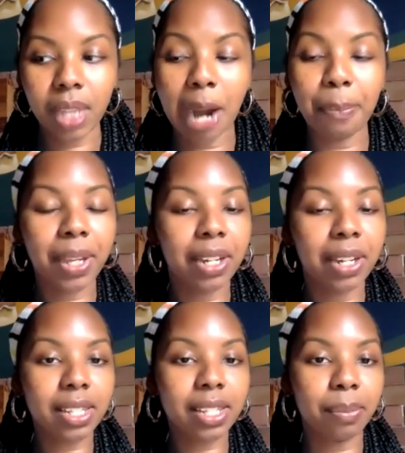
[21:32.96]
our
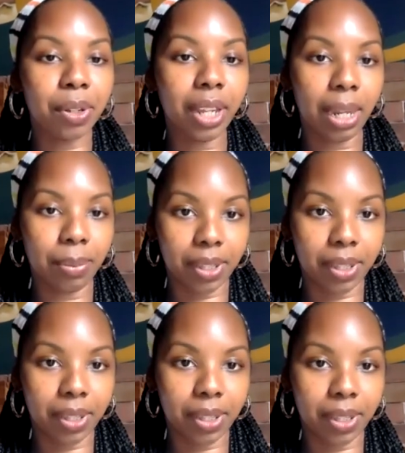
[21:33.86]
periods communicate with
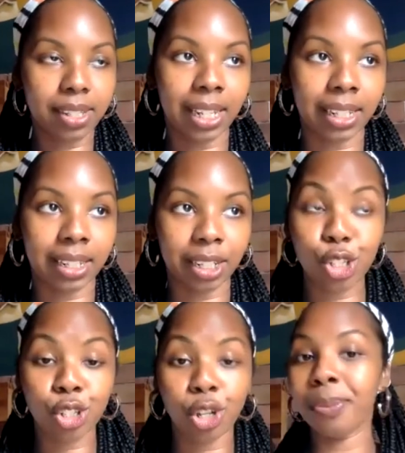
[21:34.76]
us. Like,
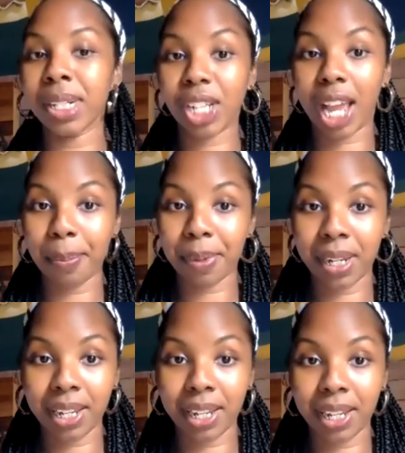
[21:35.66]
there's so much
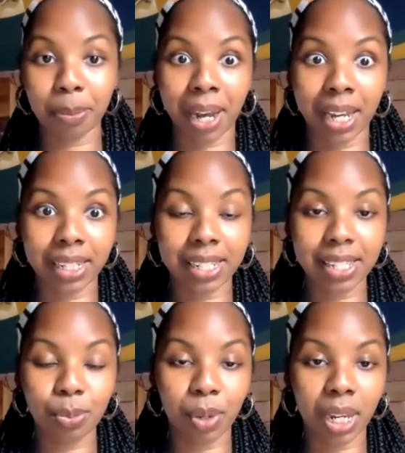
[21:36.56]
happening in our
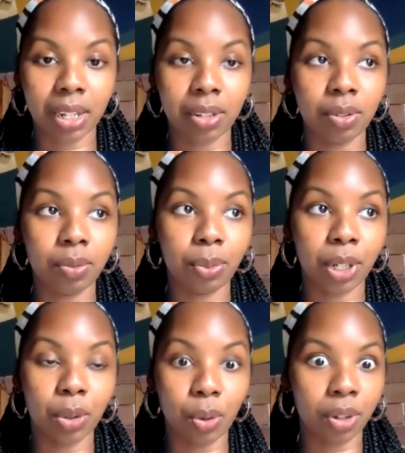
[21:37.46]
bodies when
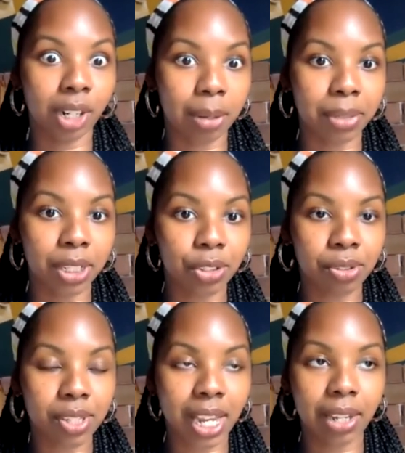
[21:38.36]
we're on our
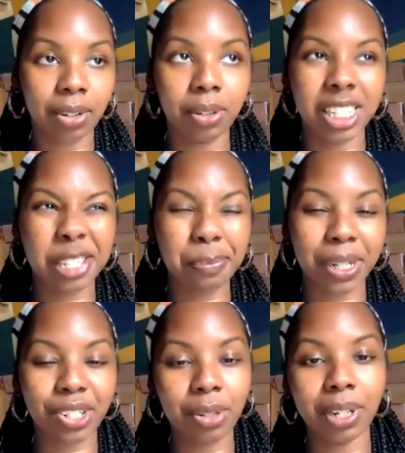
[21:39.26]
menstrual cycle,
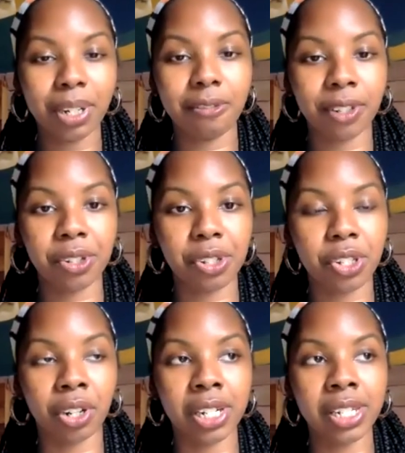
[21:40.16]
especially when it first
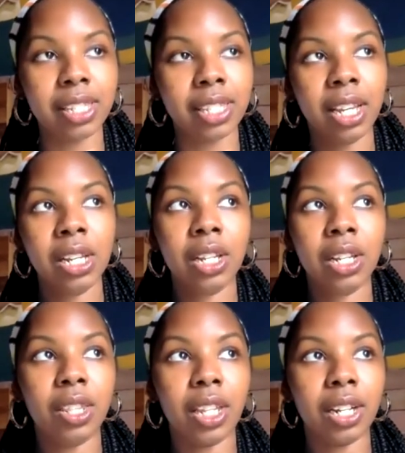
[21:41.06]
starts.
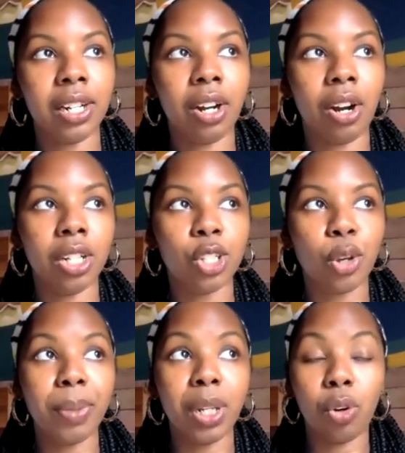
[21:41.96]
There are
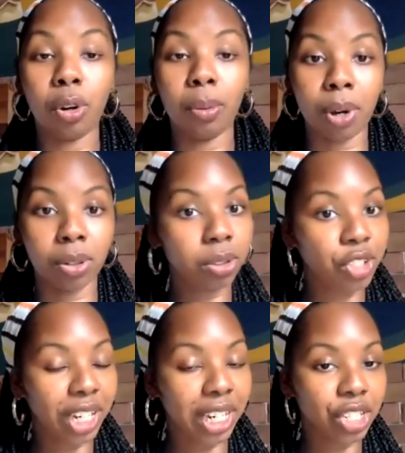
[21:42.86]
so many hormonal
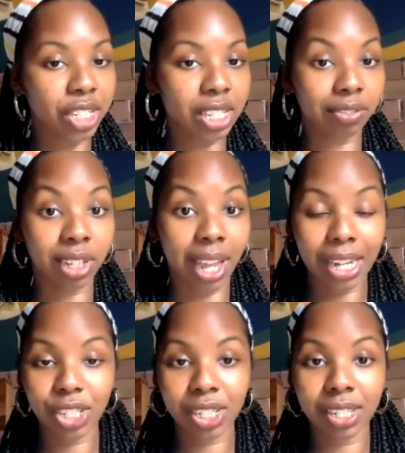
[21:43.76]
changes and
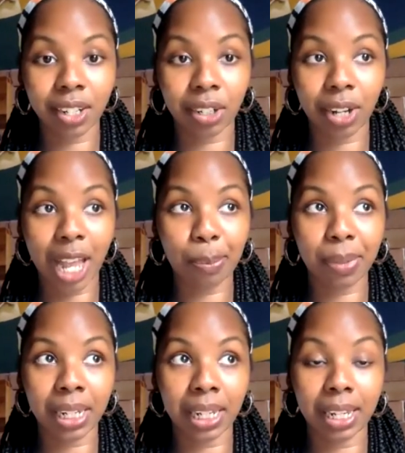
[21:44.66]
reactions that are
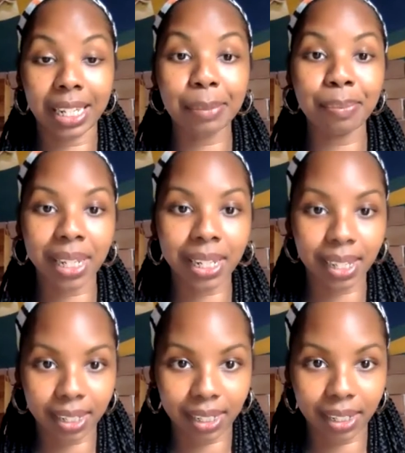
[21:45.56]
happening
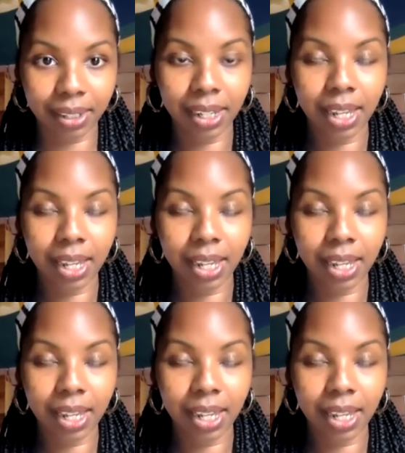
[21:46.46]
immediately.